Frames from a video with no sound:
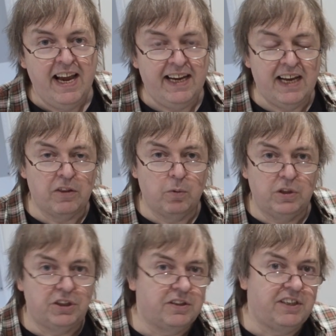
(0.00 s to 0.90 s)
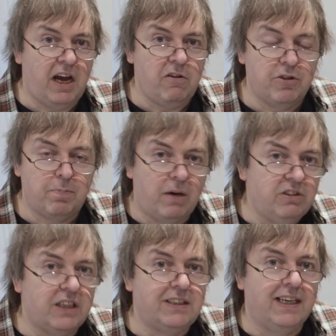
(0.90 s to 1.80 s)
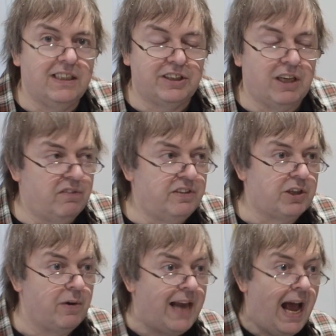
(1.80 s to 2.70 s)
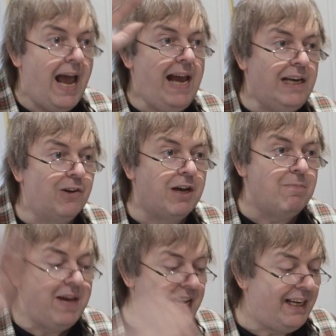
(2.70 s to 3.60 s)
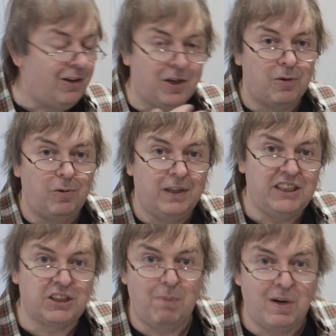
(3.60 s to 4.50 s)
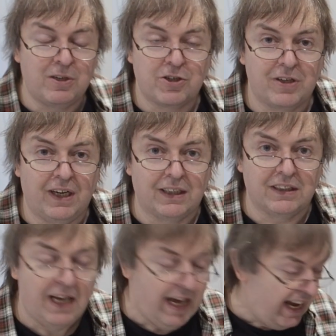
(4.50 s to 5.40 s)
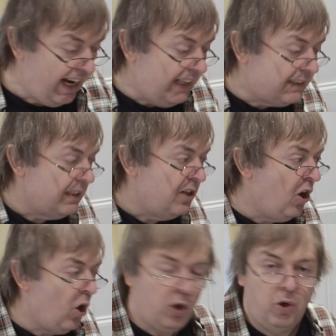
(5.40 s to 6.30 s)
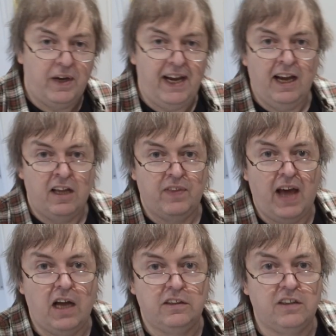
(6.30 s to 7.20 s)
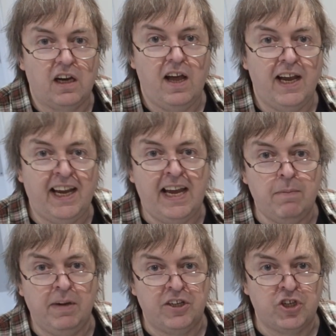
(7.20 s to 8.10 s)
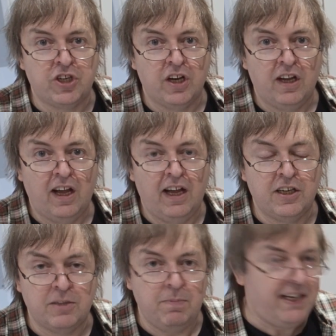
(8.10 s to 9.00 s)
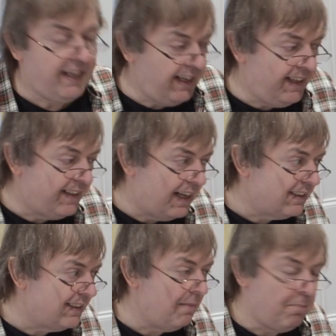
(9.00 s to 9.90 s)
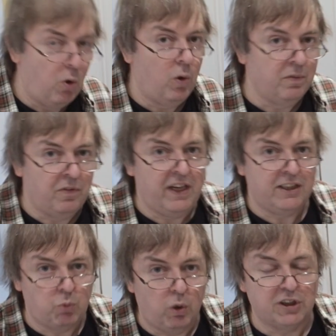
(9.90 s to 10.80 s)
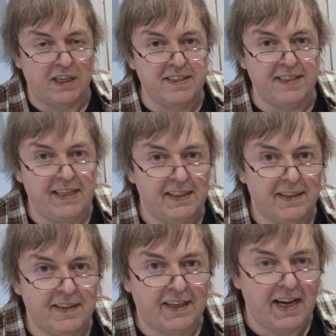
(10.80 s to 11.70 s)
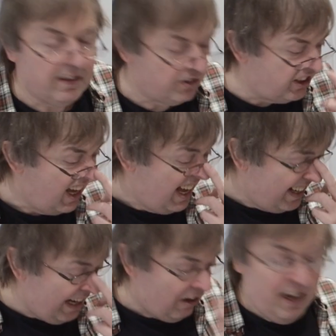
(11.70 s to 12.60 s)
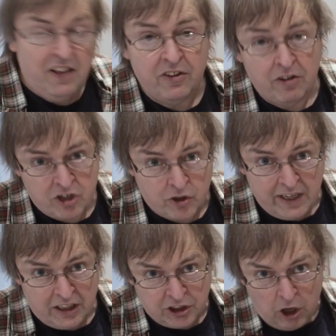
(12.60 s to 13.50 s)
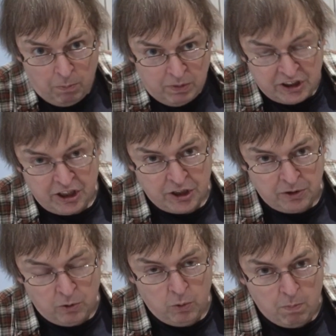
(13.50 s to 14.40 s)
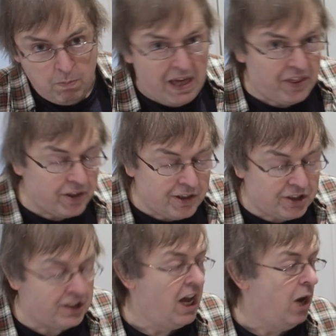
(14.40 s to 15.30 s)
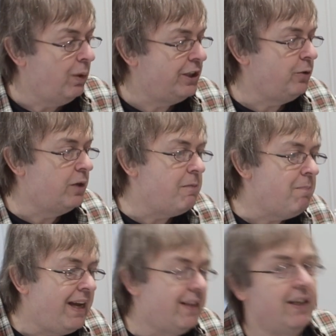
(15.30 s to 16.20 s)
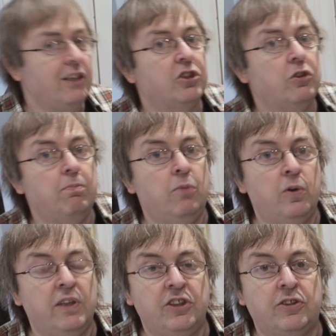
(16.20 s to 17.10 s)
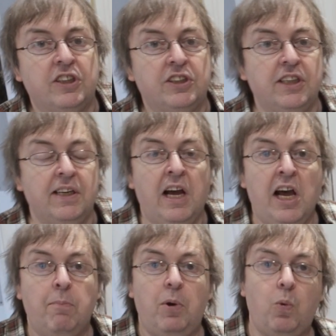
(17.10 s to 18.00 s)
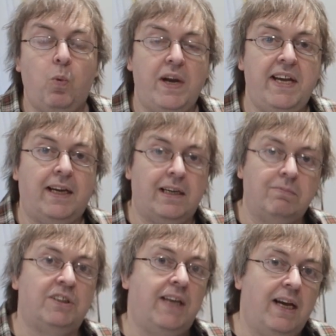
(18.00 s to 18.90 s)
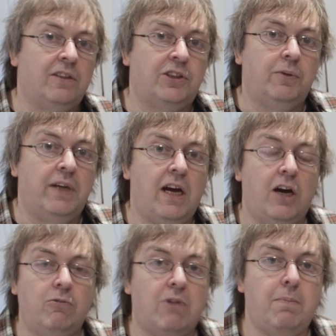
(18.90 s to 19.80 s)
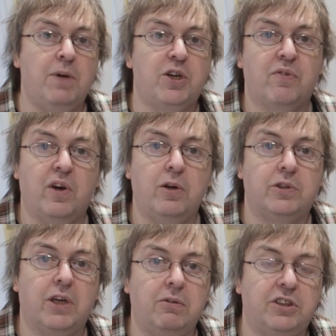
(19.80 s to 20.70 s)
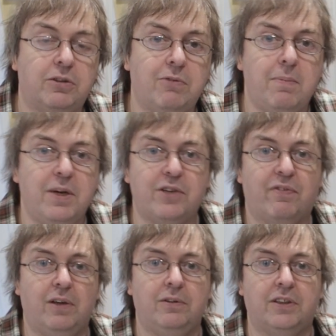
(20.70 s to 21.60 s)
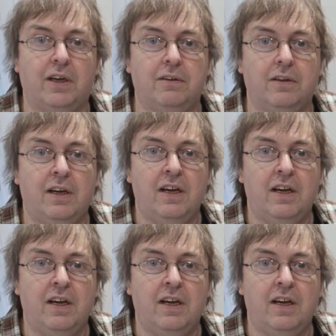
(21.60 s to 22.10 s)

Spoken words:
In other words, the processing itself is going, hey, look at me, look at all these smart tricks. It's not looking at the underlying image. And to me, that's important. It's what's underneath it that counts. Now, there are tricks, compositional methods, which you can make things look more interesting. But when it comes down to it, a rubbish photo is a rubbish photo.